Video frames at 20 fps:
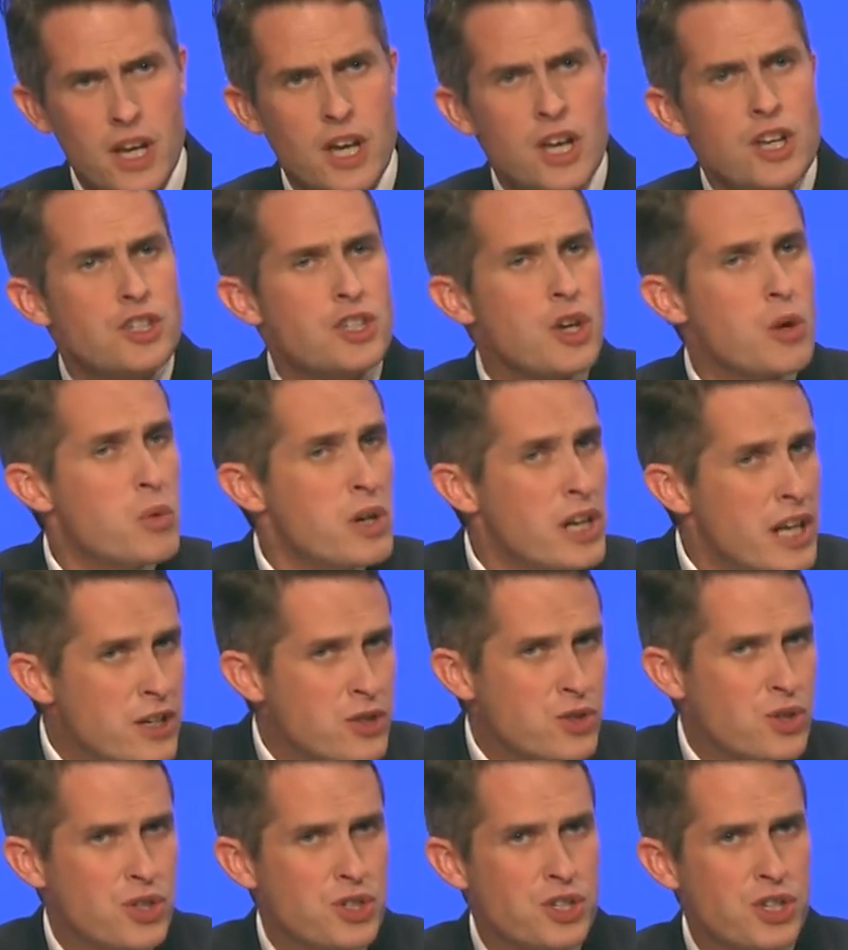So we'll
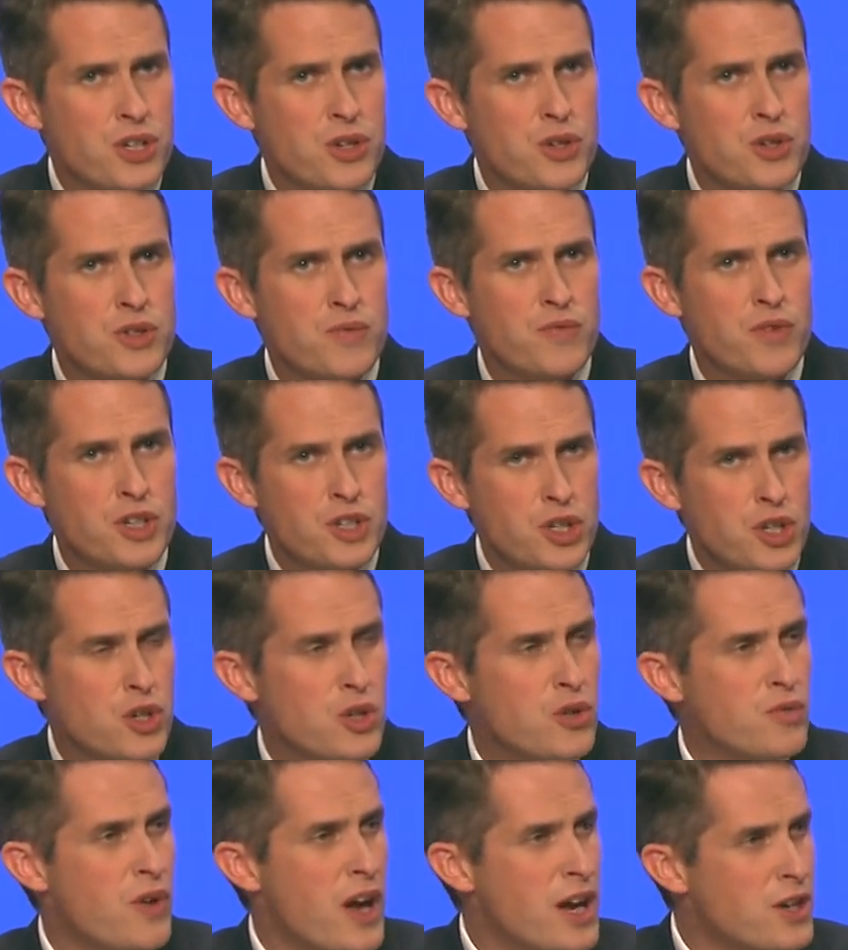introduce the
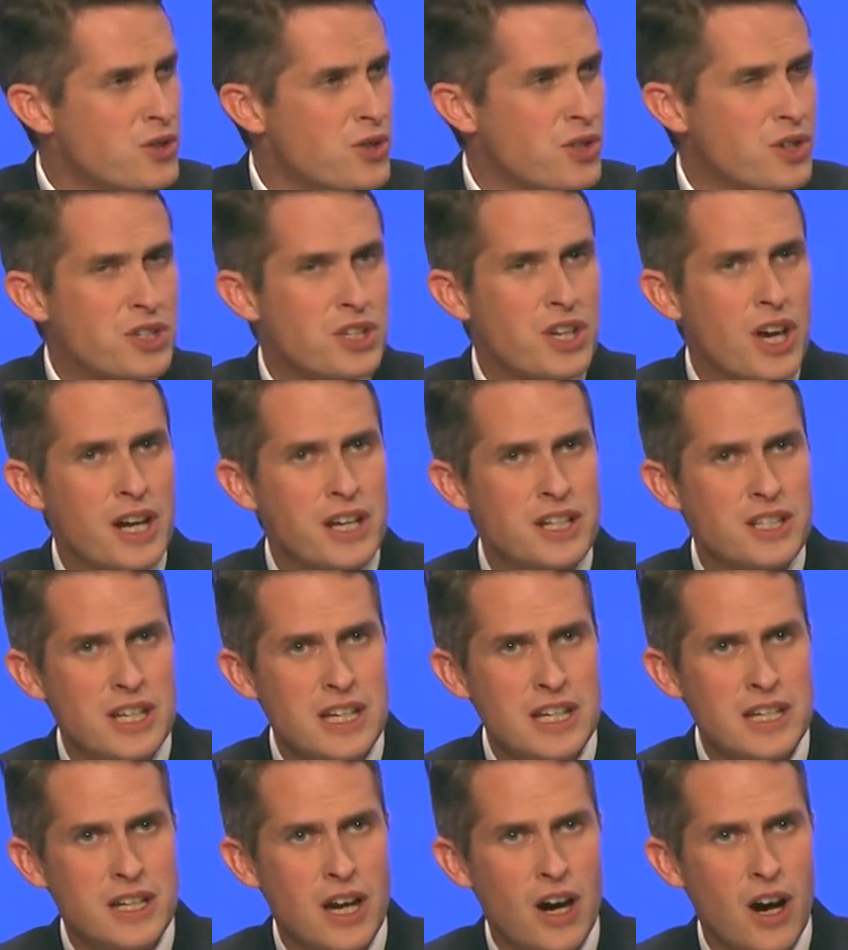new Veterans
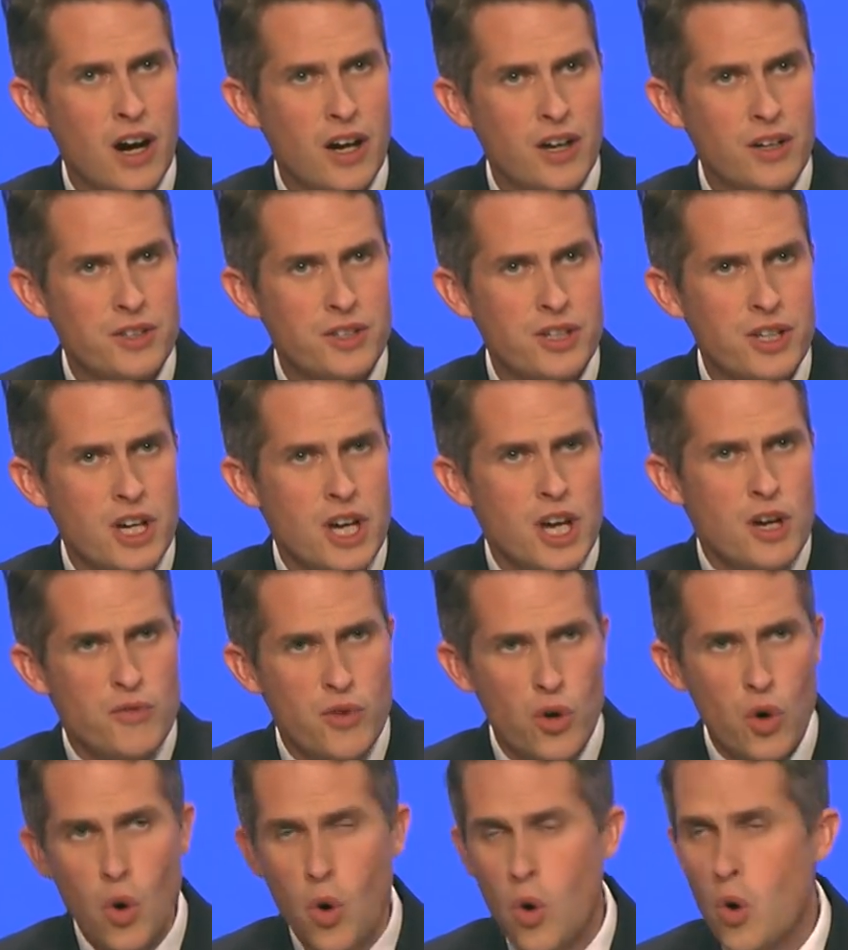ID card
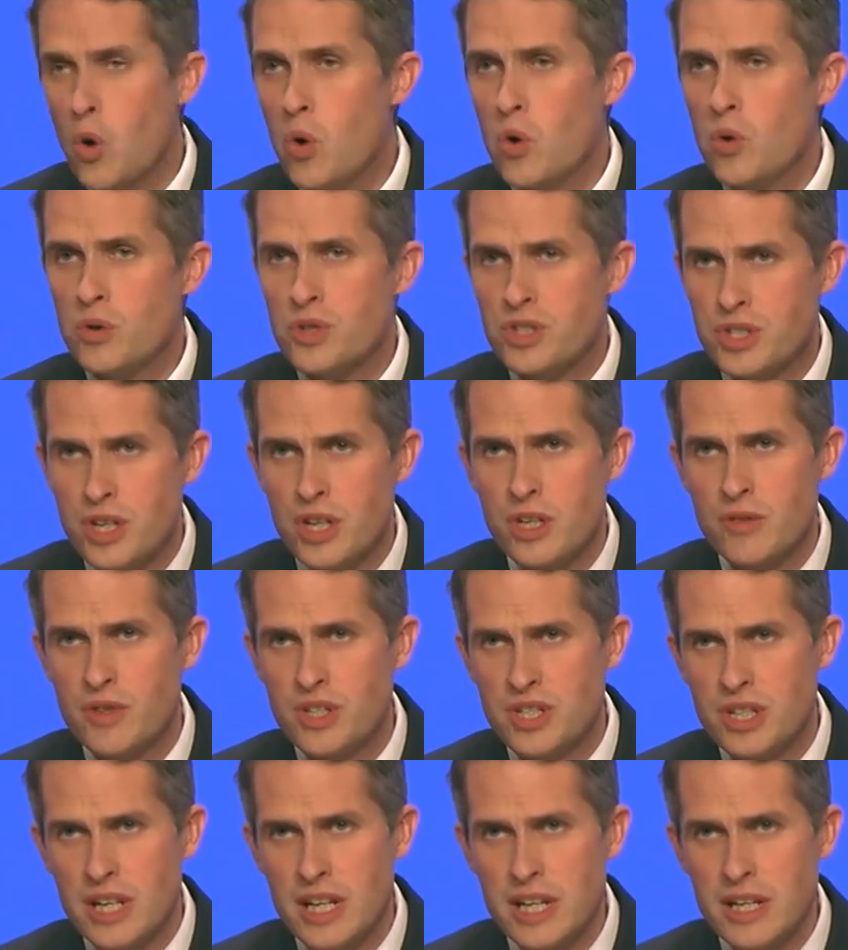for all
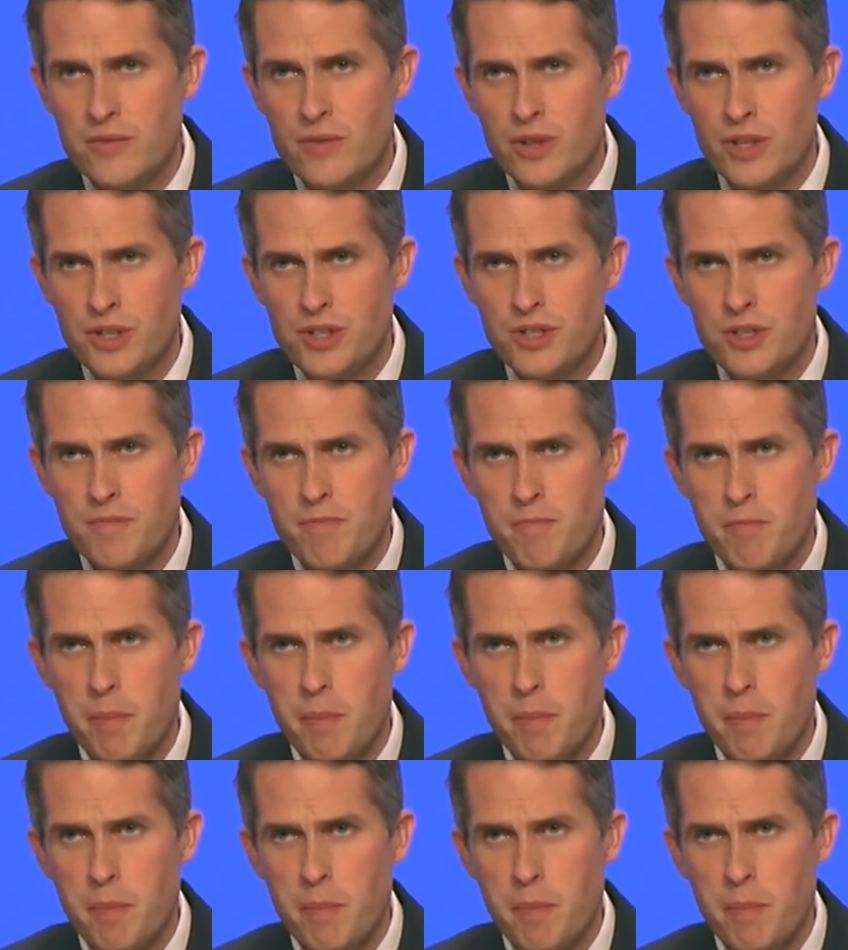service leavers